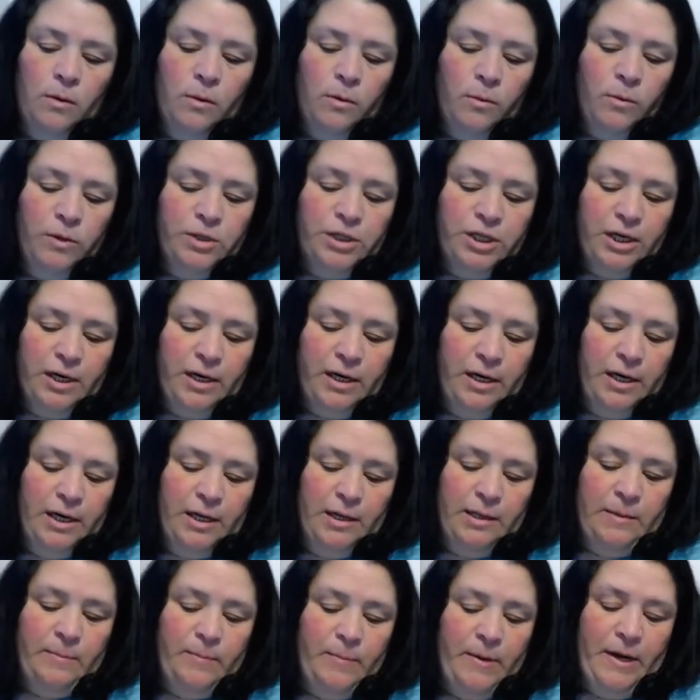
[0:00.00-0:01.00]
which I
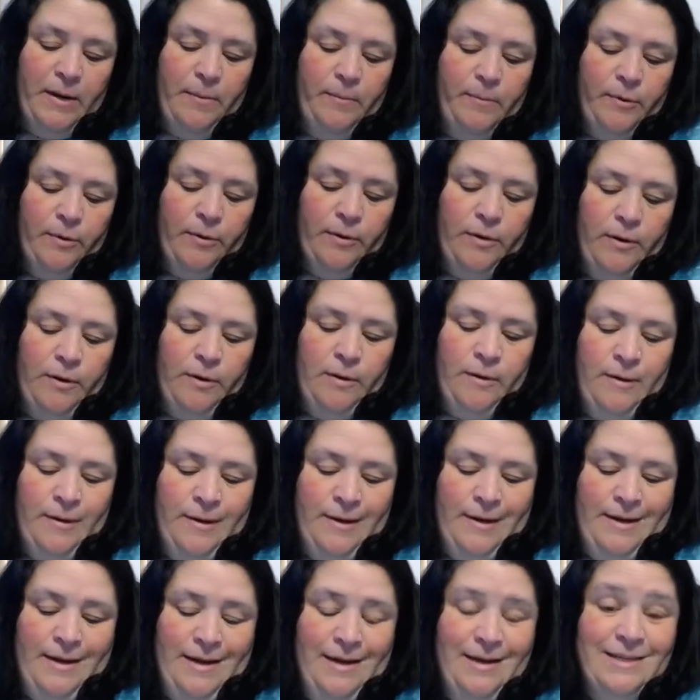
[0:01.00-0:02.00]
needed the paper
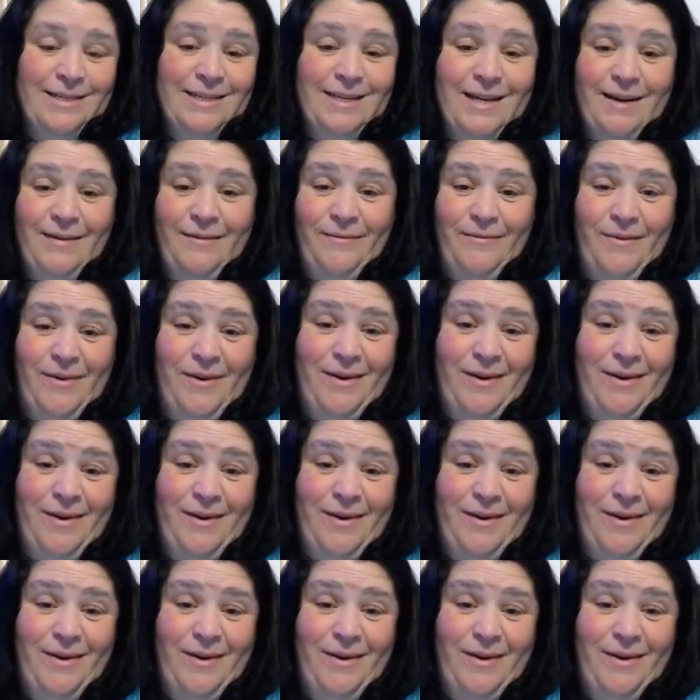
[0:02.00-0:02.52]
to have